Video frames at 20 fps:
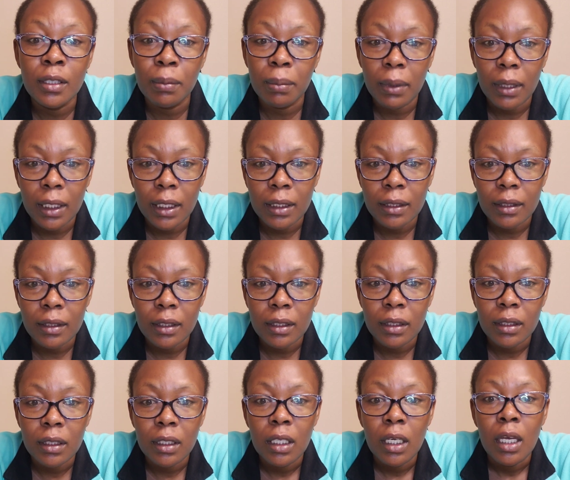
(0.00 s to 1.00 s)

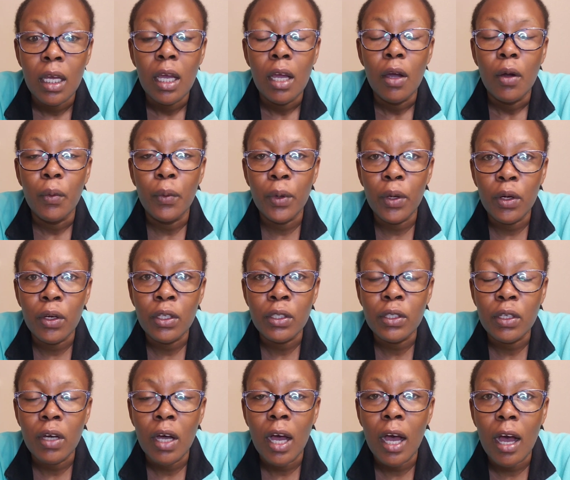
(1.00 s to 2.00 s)
place. We
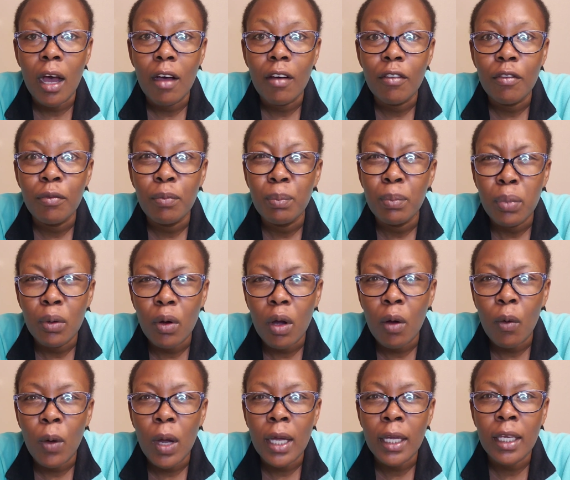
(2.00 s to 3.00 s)
also have
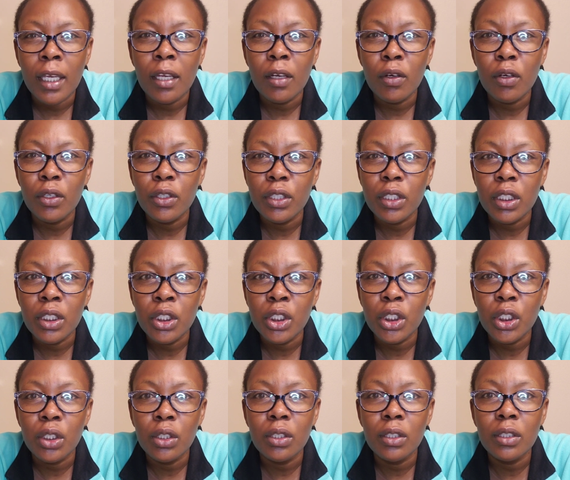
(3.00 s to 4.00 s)
poor working
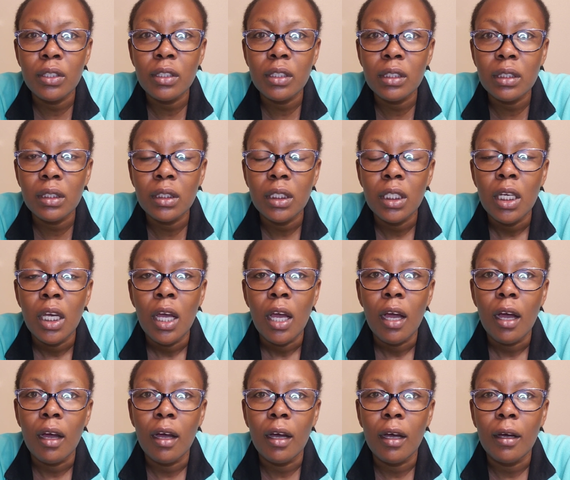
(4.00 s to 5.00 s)
conditions.
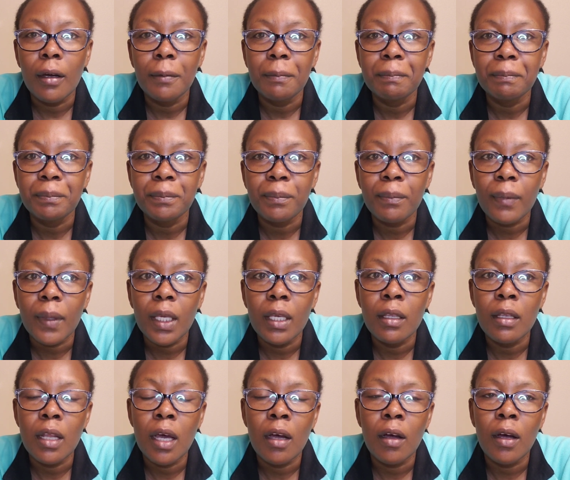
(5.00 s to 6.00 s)

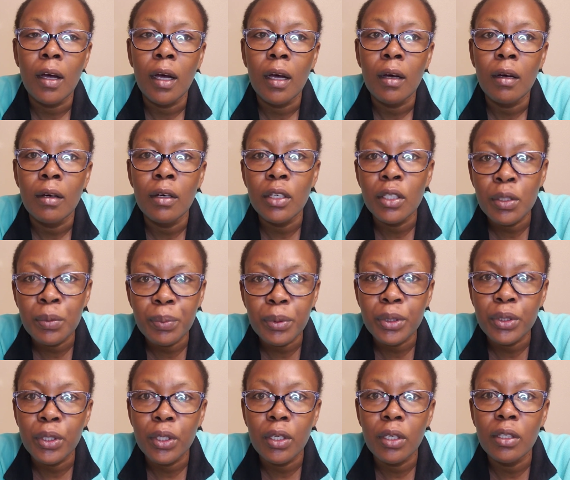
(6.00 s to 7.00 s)
In our
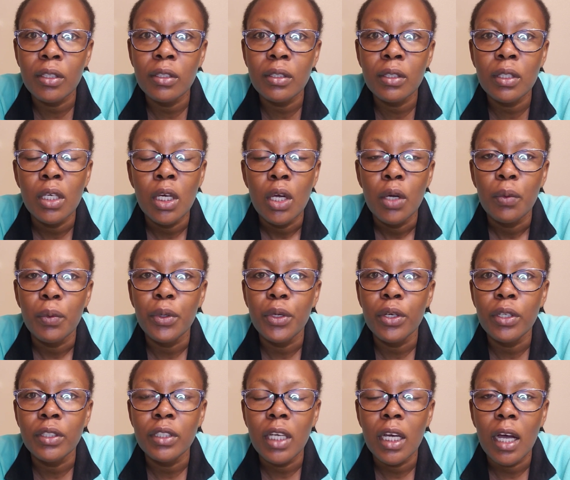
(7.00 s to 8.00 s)
hospitals, we
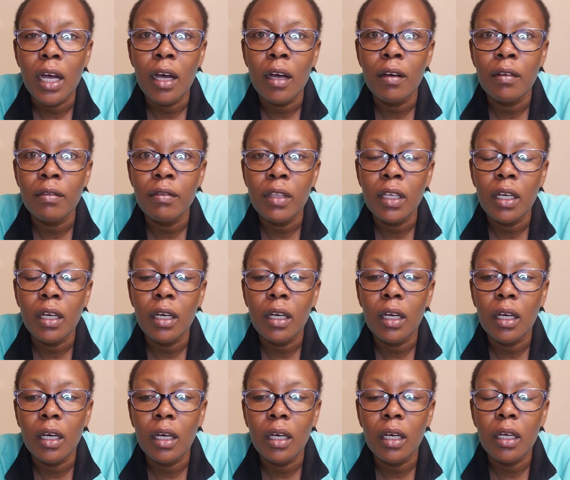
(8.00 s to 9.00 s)
don't have
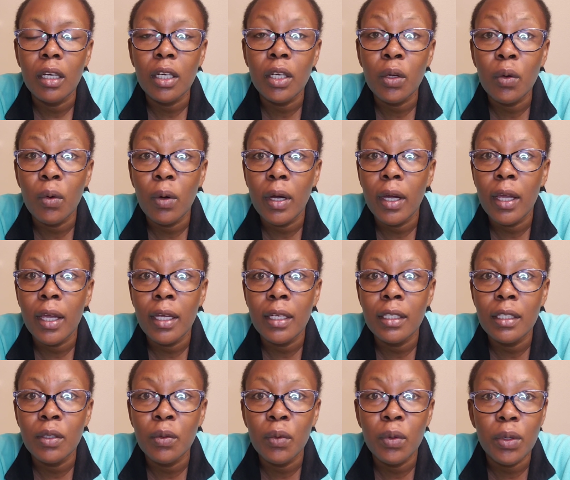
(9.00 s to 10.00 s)
the
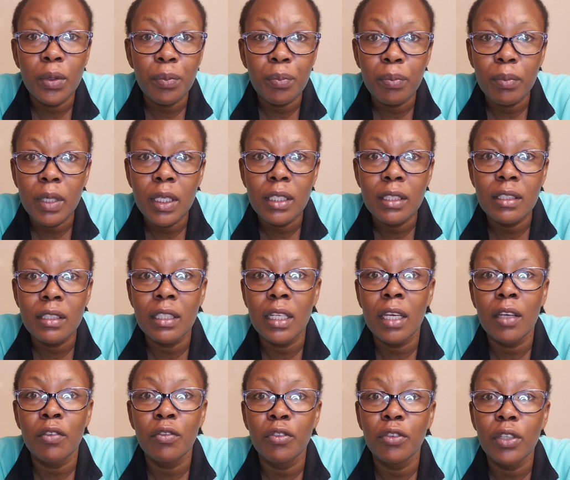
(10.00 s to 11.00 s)
required equipment
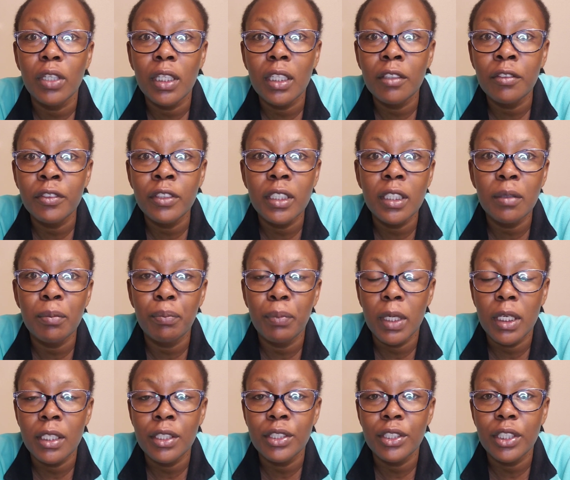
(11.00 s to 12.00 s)
like for lifting
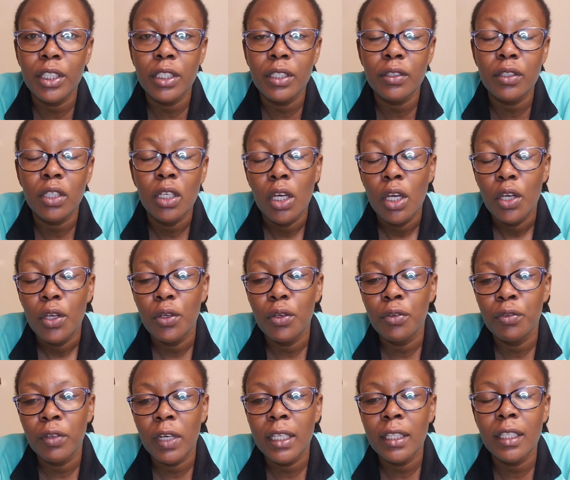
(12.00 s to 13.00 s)
patients.
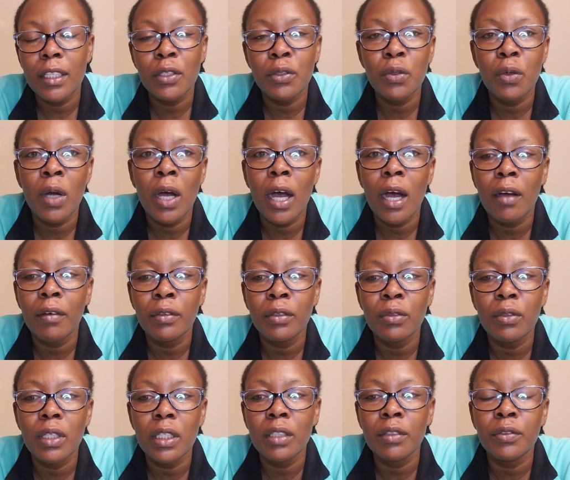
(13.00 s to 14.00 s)
You find that you have
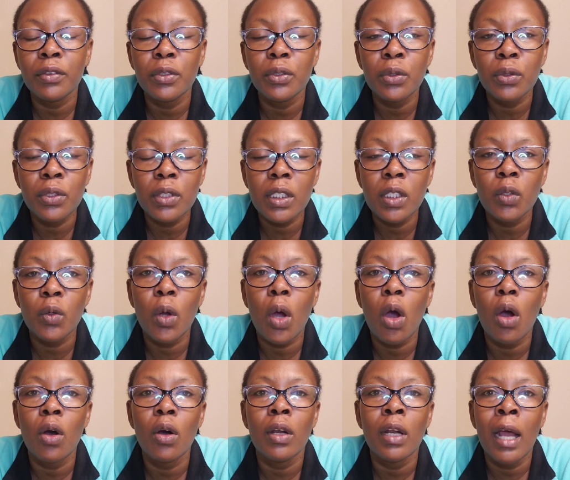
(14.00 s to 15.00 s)
to lift using
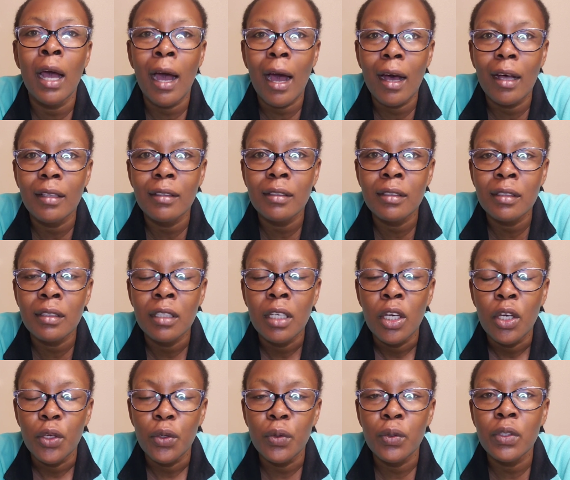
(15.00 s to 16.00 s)
your own hands,
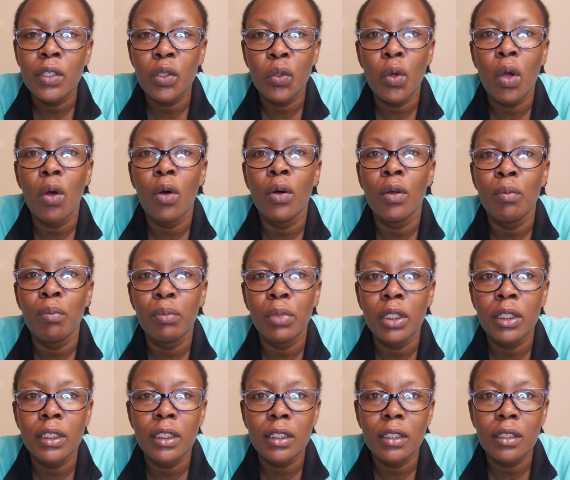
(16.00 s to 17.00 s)
using your own
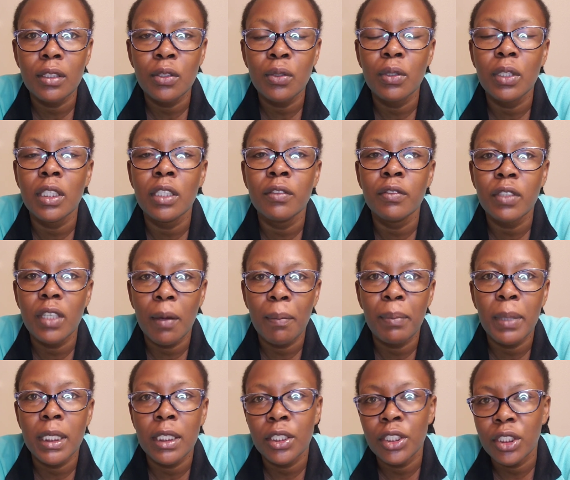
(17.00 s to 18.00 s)
body to lift a
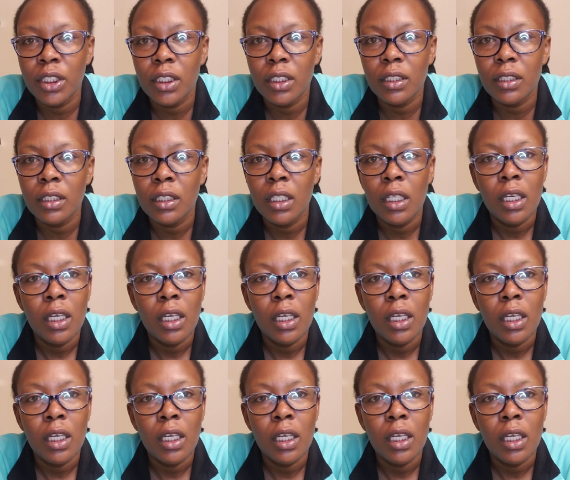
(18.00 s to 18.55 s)
patient.